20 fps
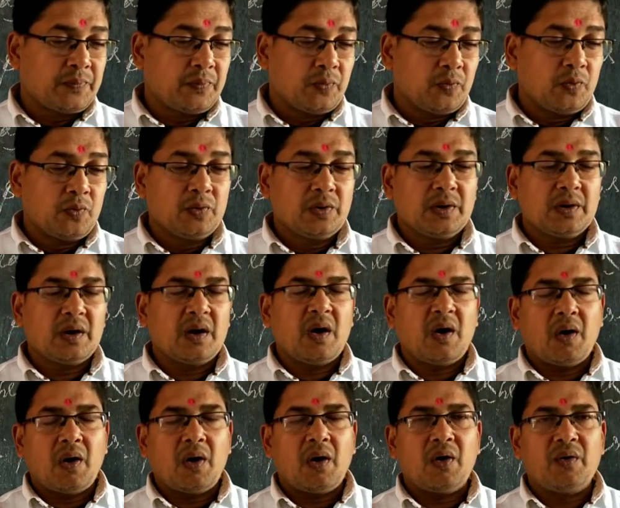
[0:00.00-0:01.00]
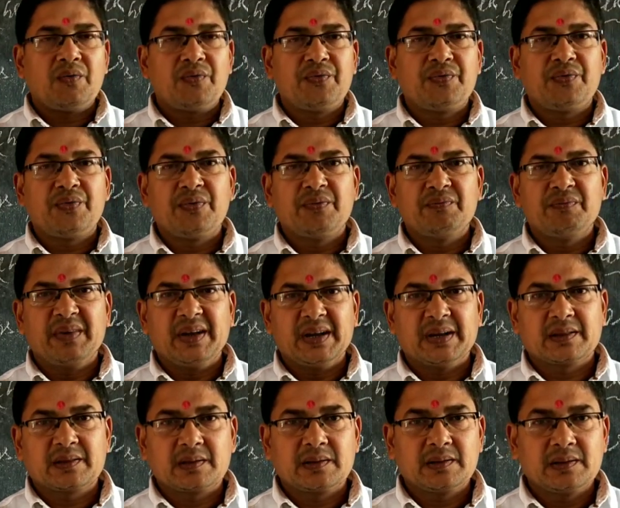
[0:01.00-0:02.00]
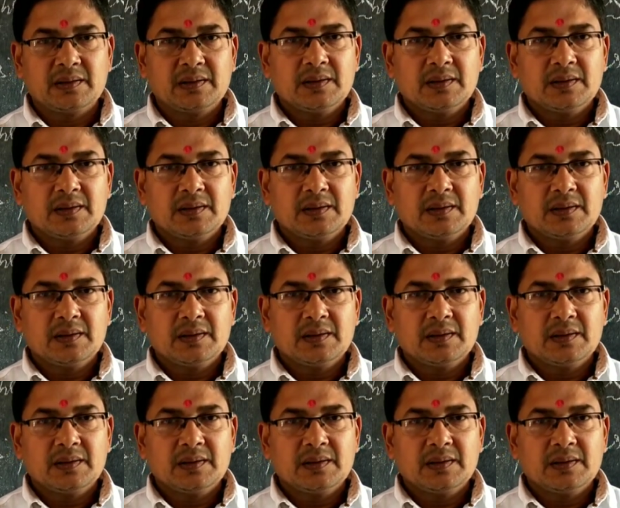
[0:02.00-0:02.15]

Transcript: full of myth,